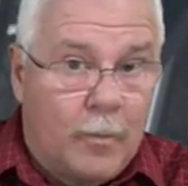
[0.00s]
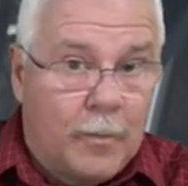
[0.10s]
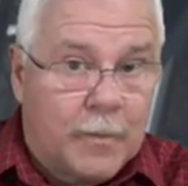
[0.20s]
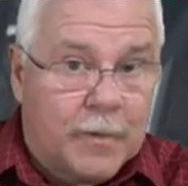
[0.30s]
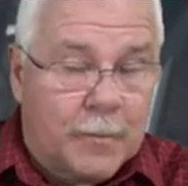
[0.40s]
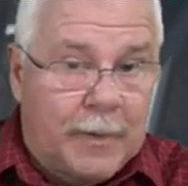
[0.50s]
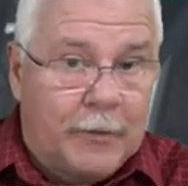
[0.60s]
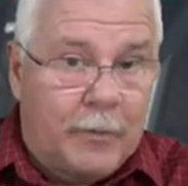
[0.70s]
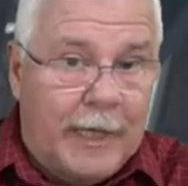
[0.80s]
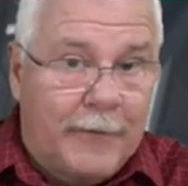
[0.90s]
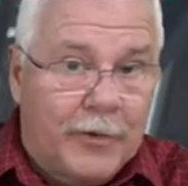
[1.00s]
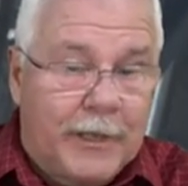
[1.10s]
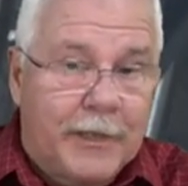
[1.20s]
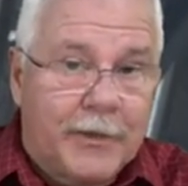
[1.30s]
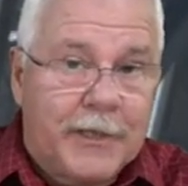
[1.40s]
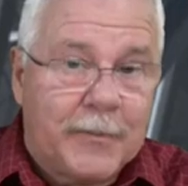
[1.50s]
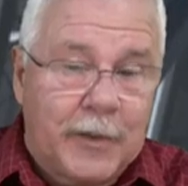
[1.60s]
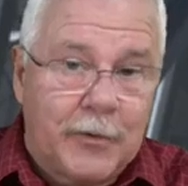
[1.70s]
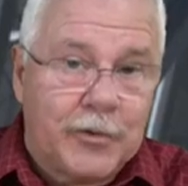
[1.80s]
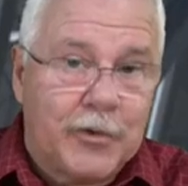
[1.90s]
Speed will have to increase
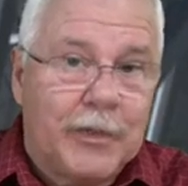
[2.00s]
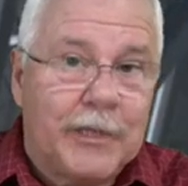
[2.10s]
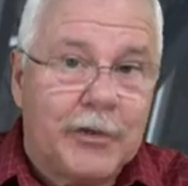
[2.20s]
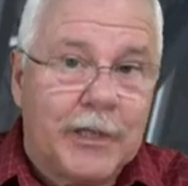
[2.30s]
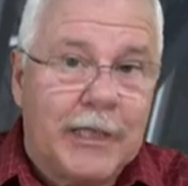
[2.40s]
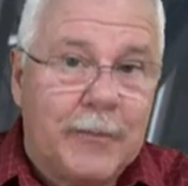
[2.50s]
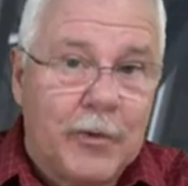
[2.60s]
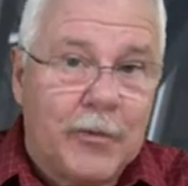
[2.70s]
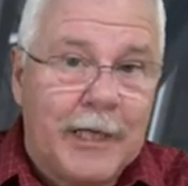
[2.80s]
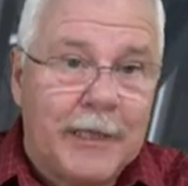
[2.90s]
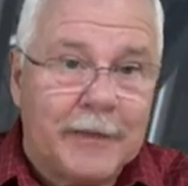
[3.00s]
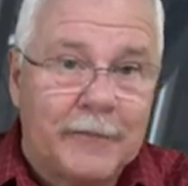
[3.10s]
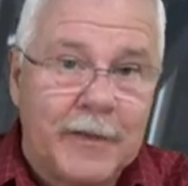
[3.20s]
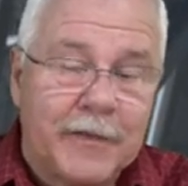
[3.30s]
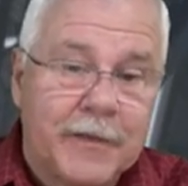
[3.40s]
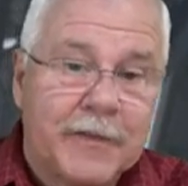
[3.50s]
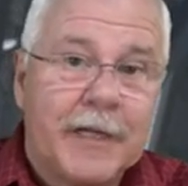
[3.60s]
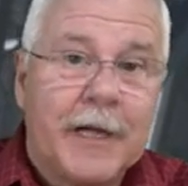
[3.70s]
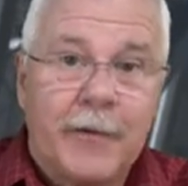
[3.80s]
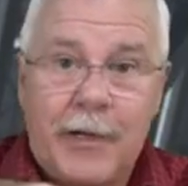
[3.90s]
because you need to keep your relative distance in
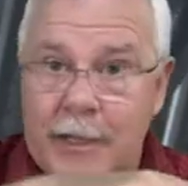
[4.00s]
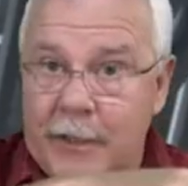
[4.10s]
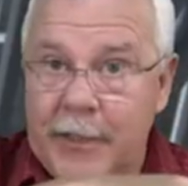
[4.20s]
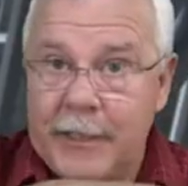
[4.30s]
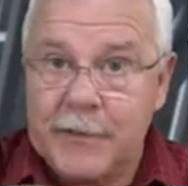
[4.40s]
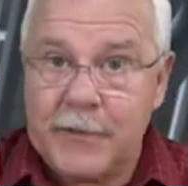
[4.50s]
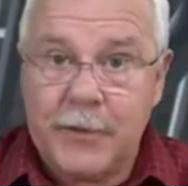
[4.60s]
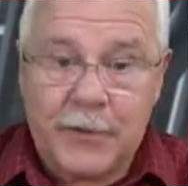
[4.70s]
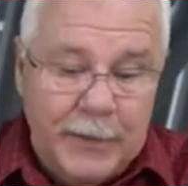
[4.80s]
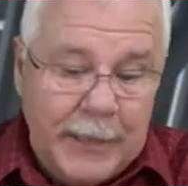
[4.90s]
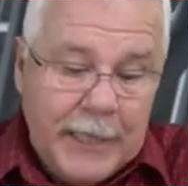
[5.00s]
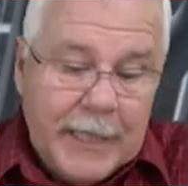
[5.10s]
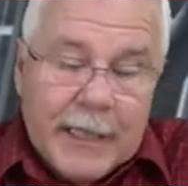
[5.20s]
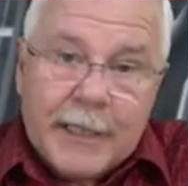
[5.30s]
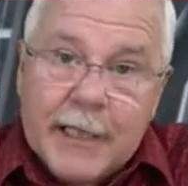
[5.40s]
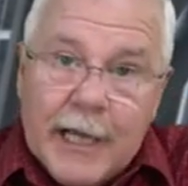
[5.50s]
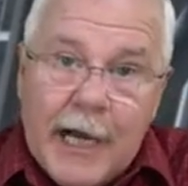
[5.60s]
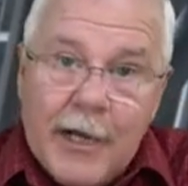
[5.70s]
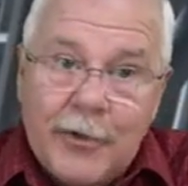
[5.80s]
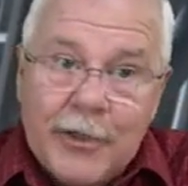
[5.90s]
a greater circle. The
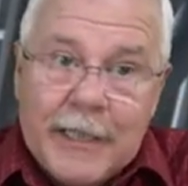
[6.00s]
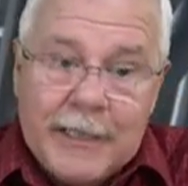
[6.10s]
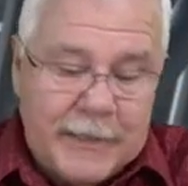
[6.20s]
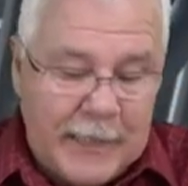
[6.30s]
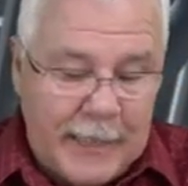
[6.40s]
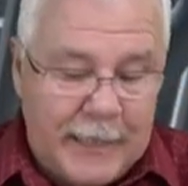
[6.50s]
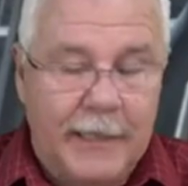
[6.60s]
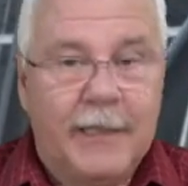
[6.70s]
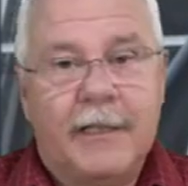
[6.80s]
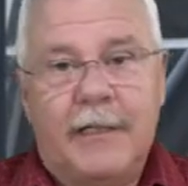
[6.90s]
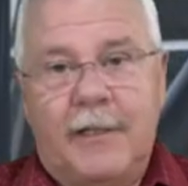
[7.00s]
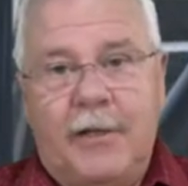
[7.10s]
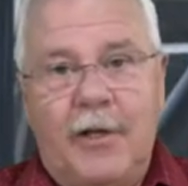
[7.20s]
guy on the inside, the